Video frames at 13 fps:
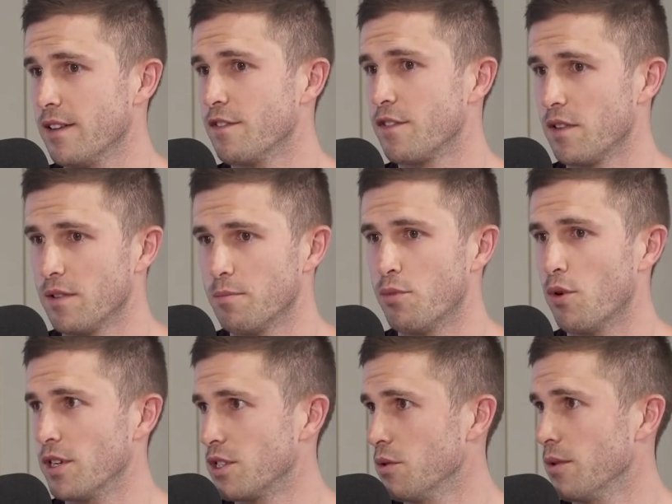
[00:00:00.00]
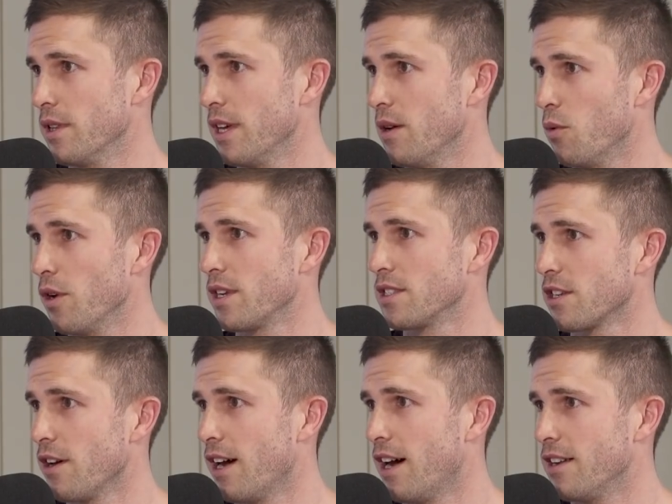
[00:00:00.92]
and for the boys who were there working
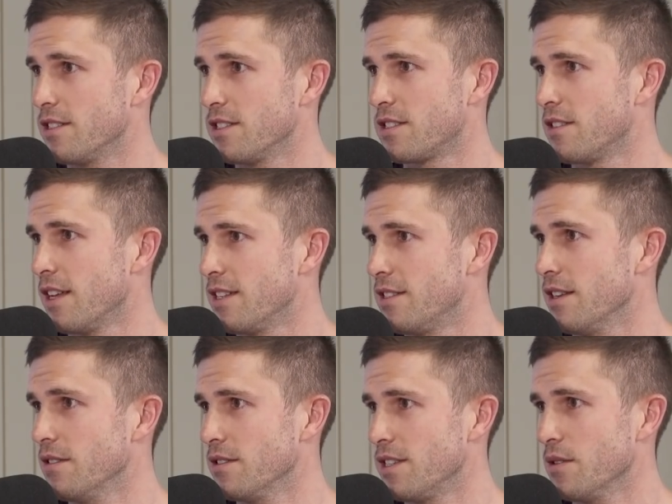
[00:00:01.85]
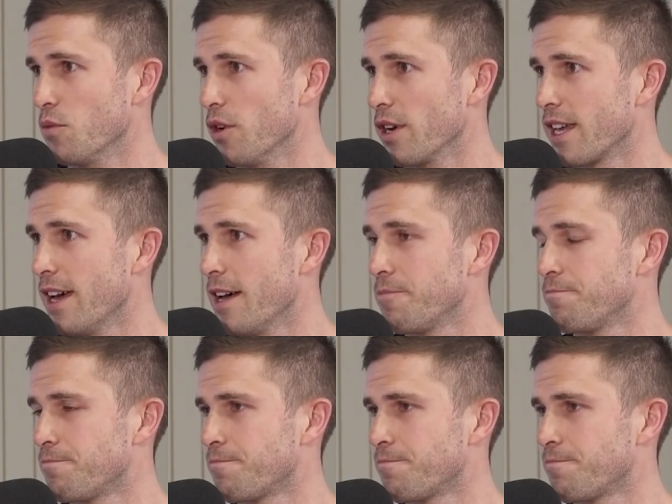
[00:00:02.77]
so hard, it just didn't work out.